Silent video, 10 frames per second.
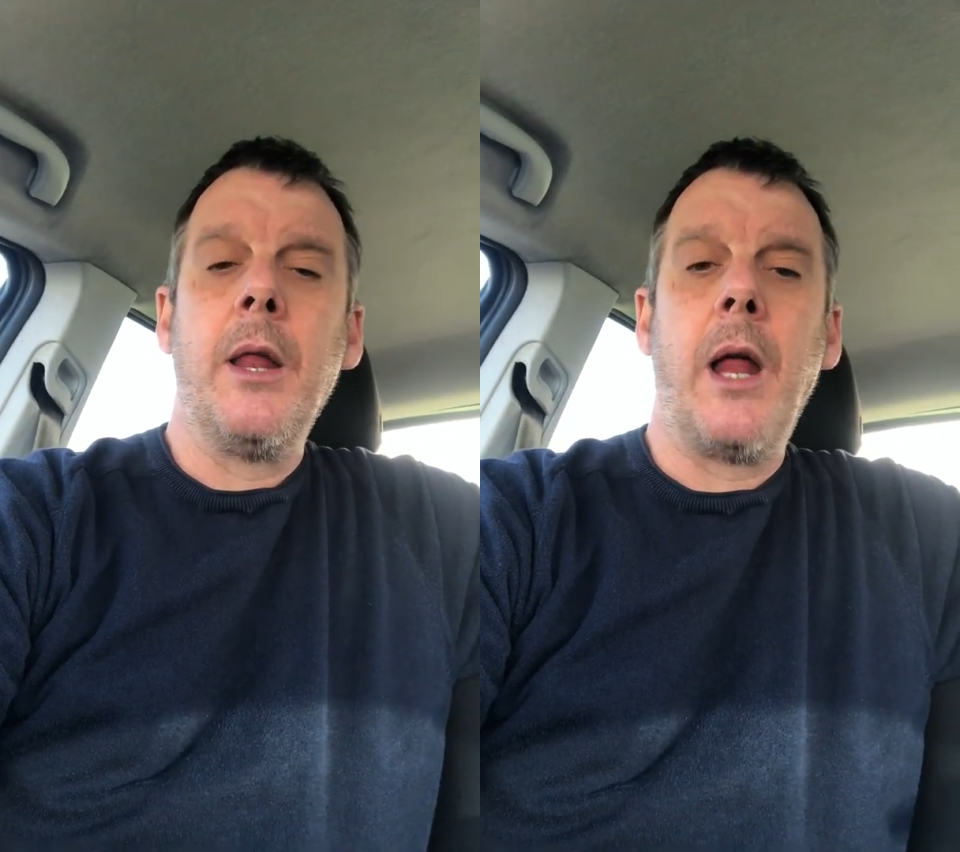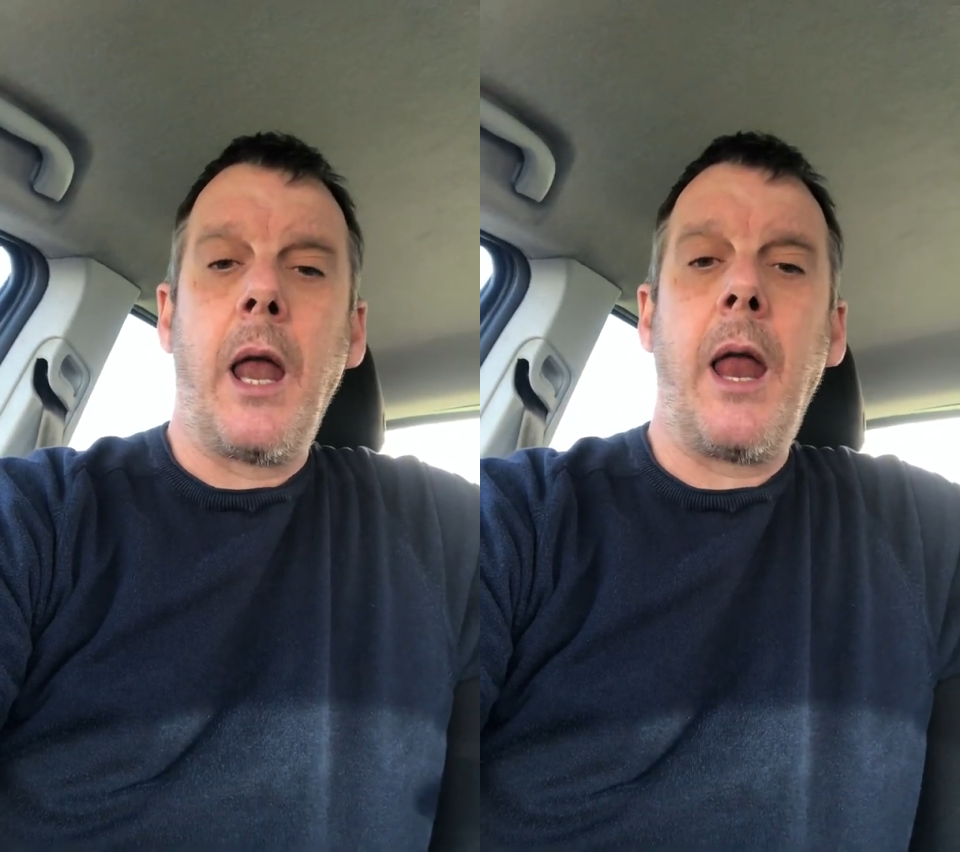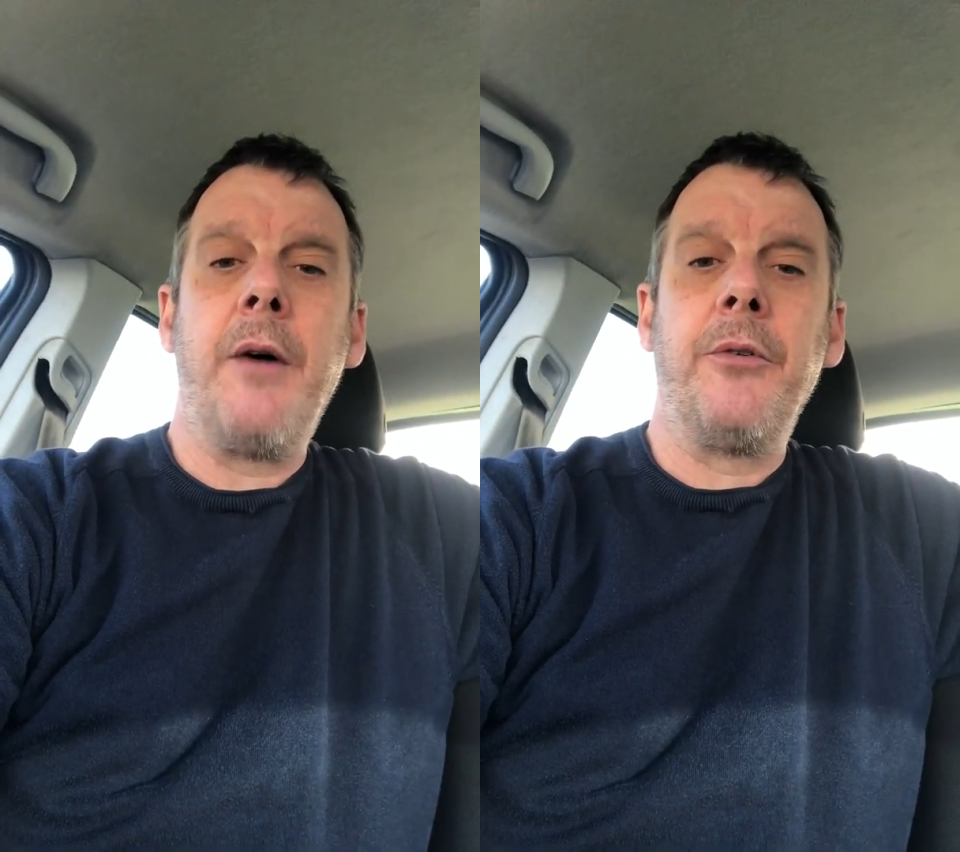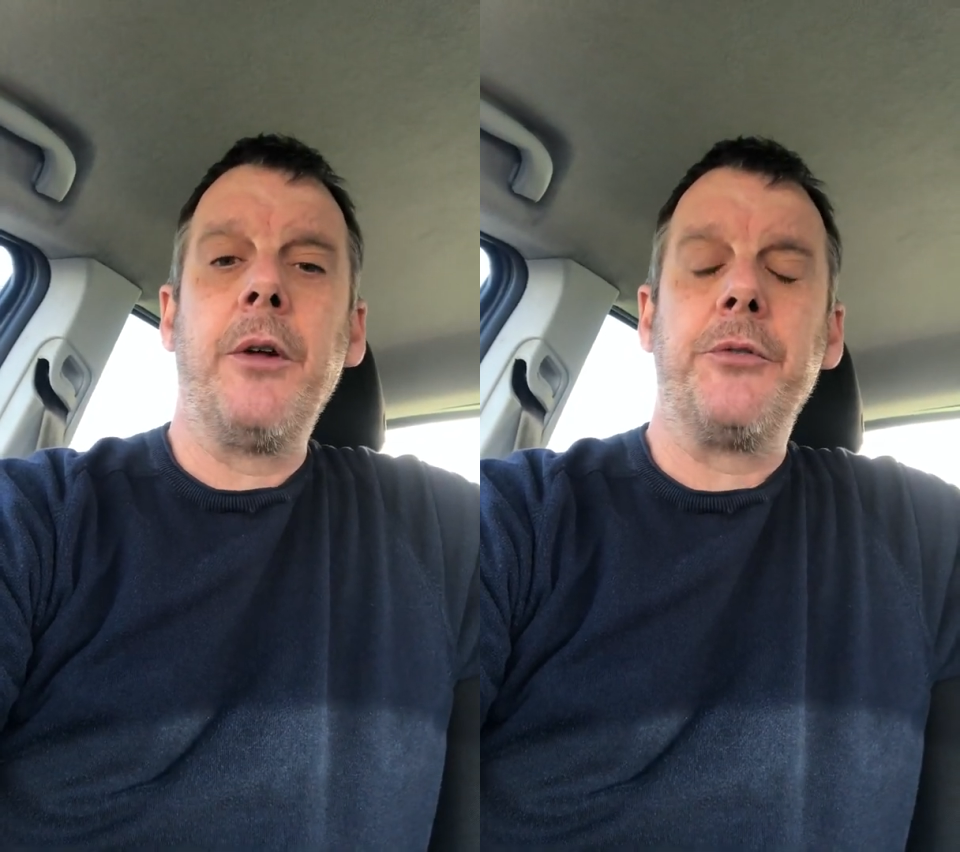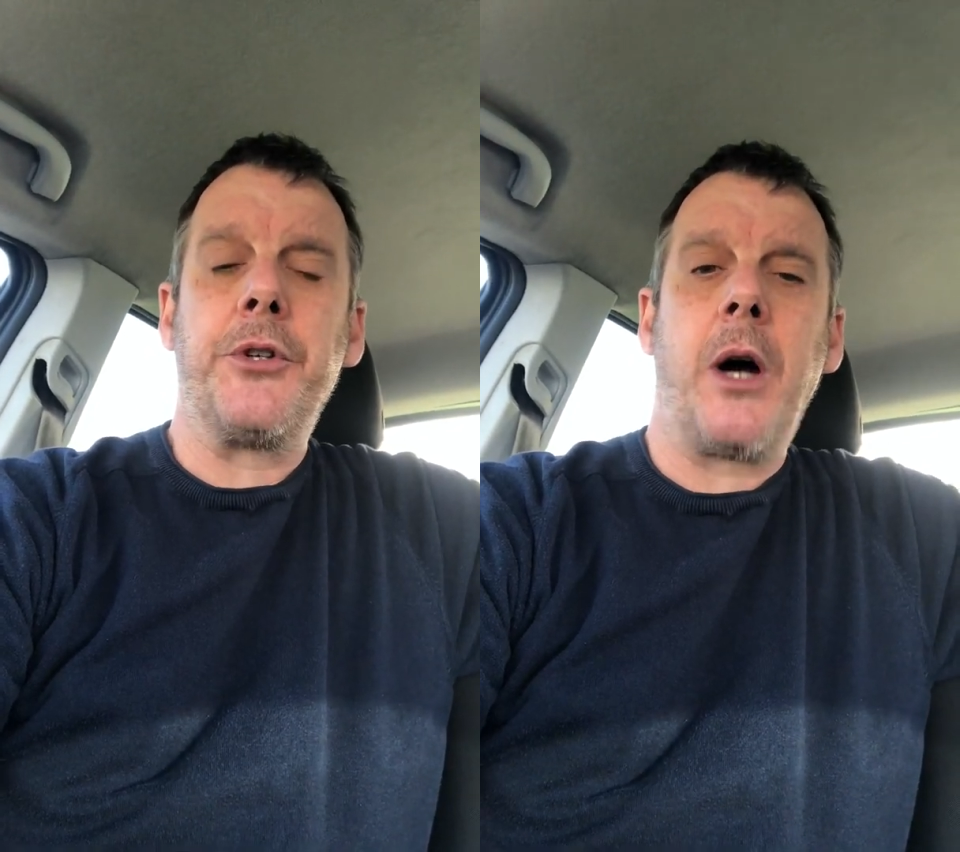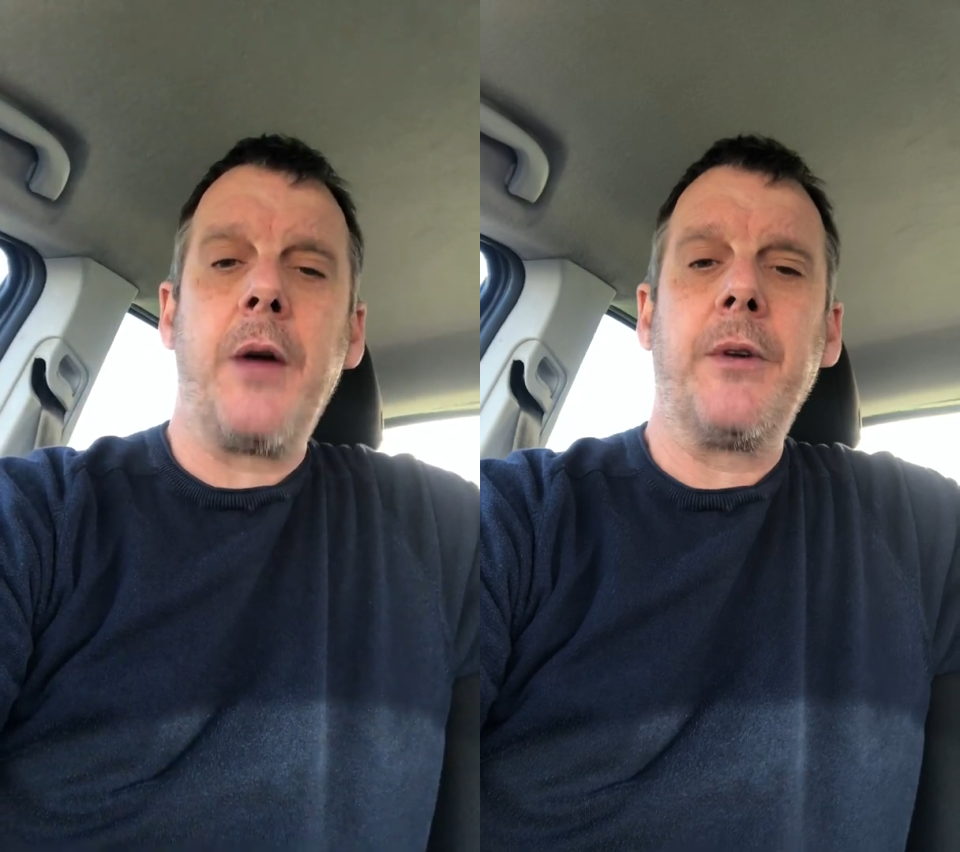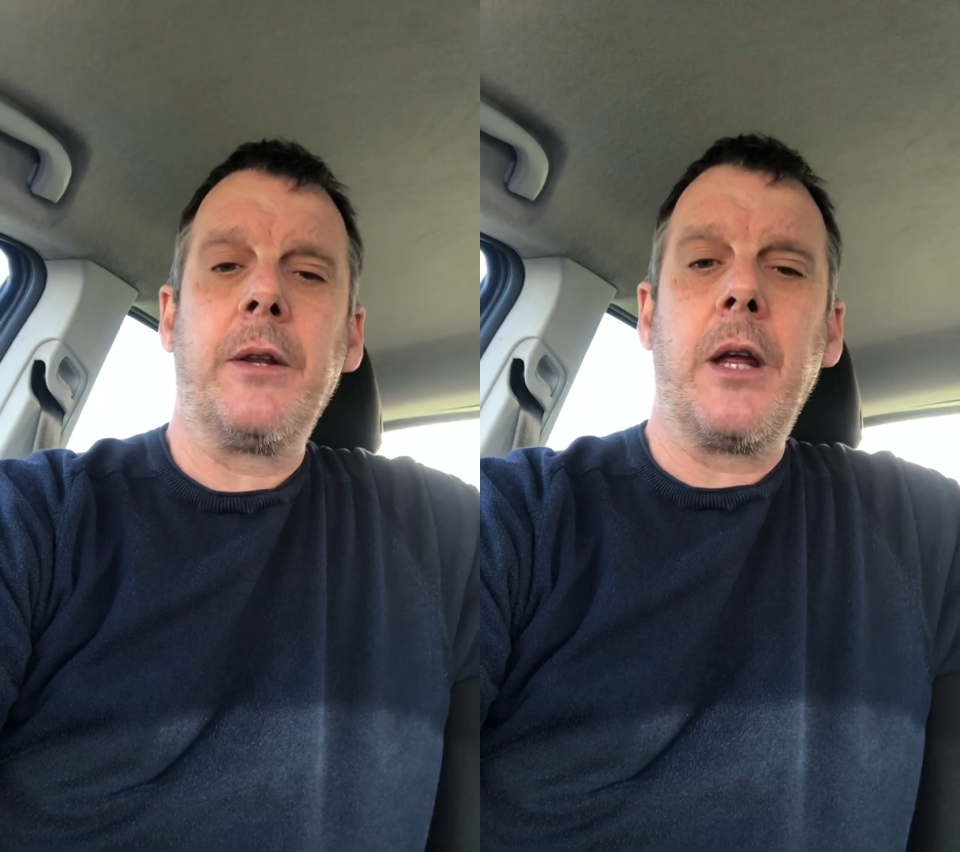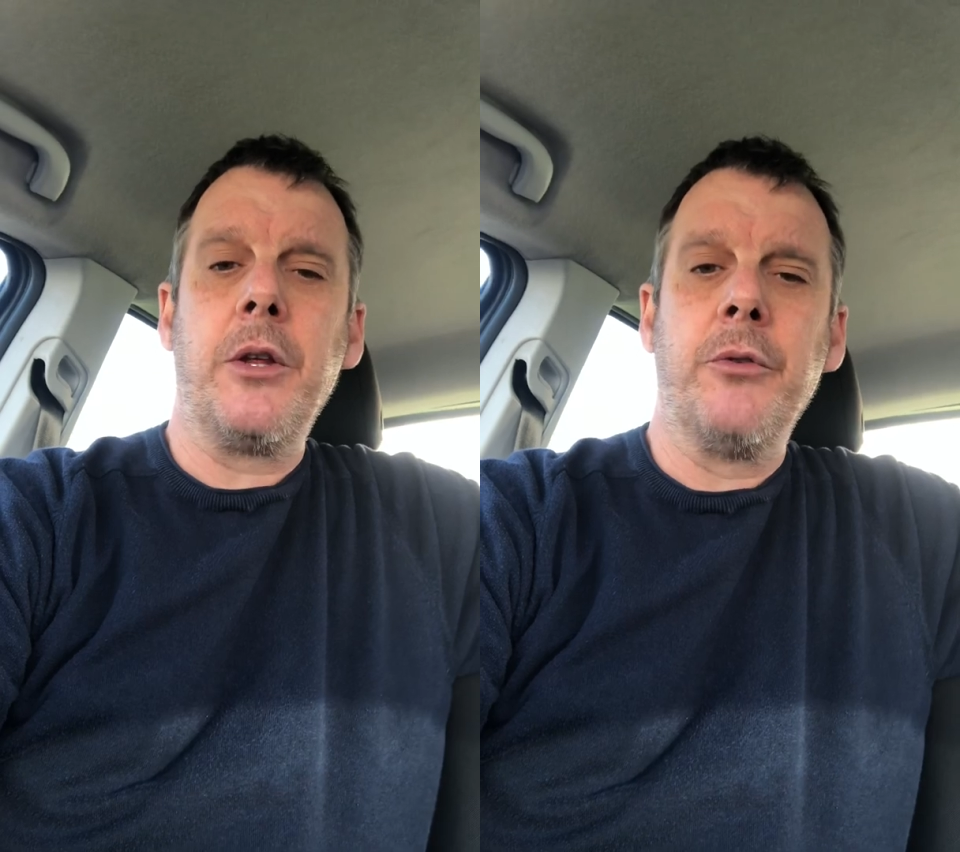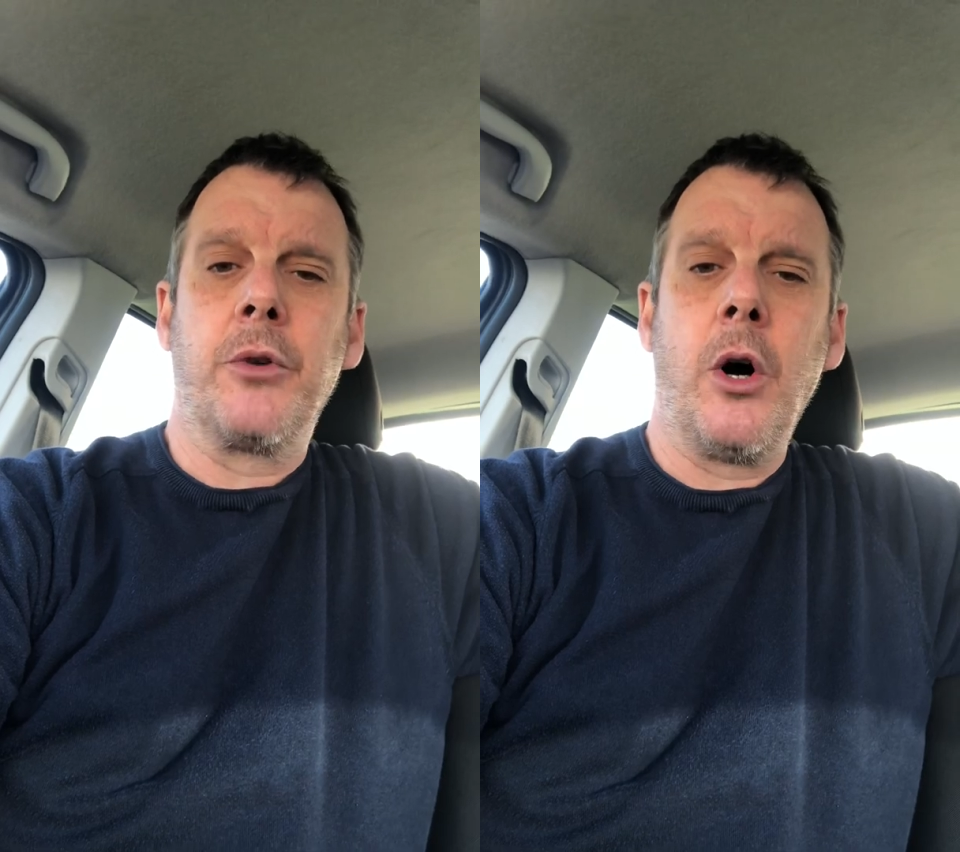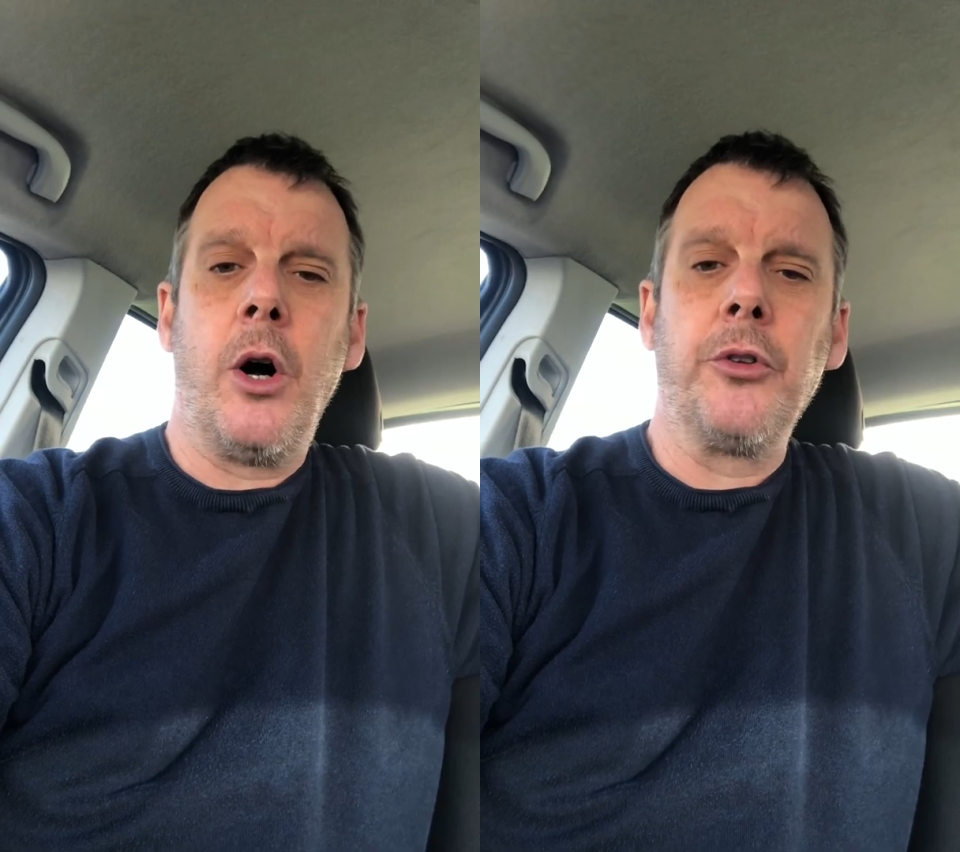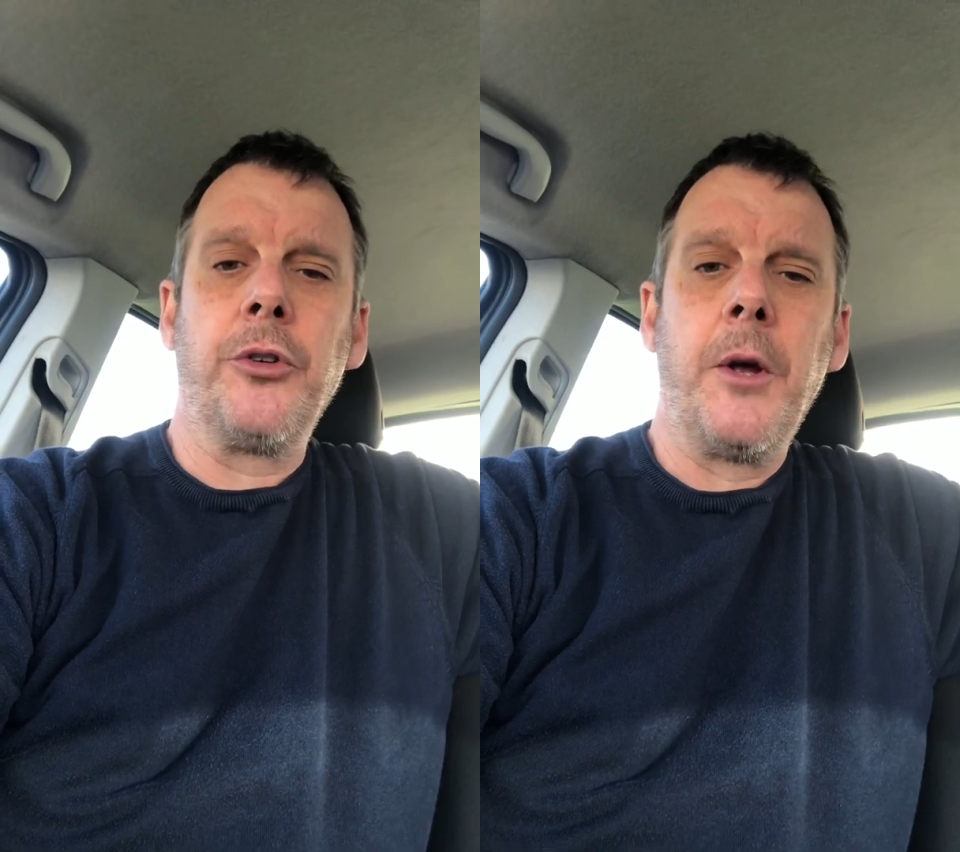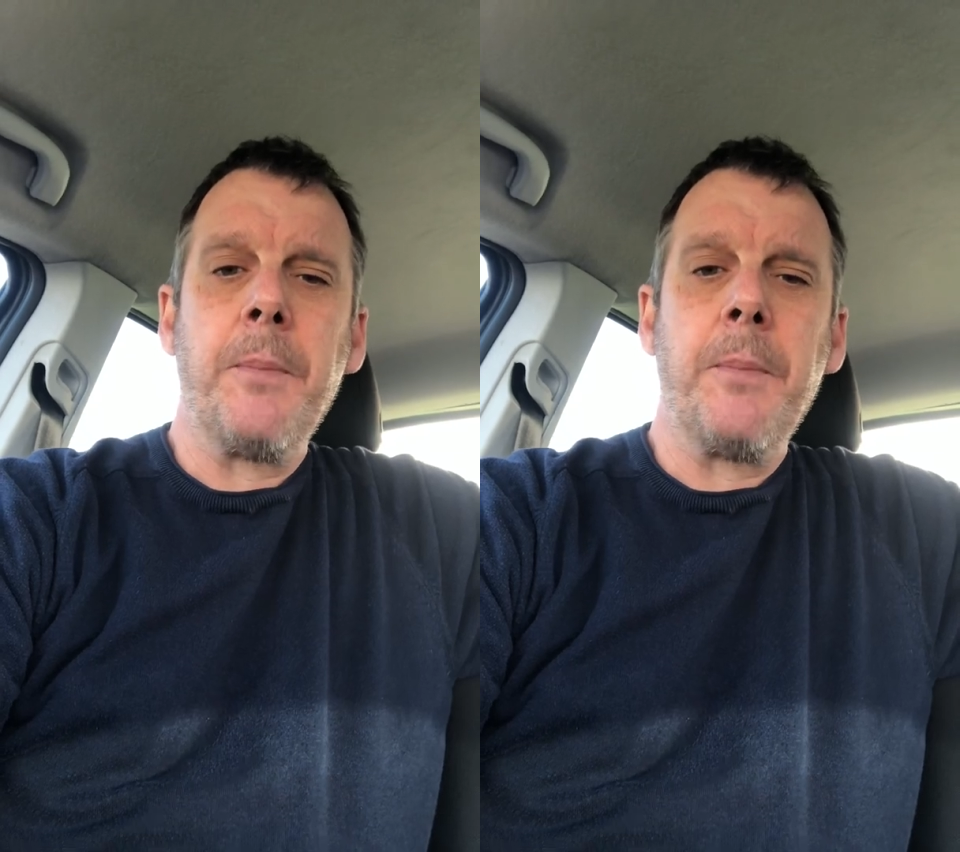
the level of driving that you've got.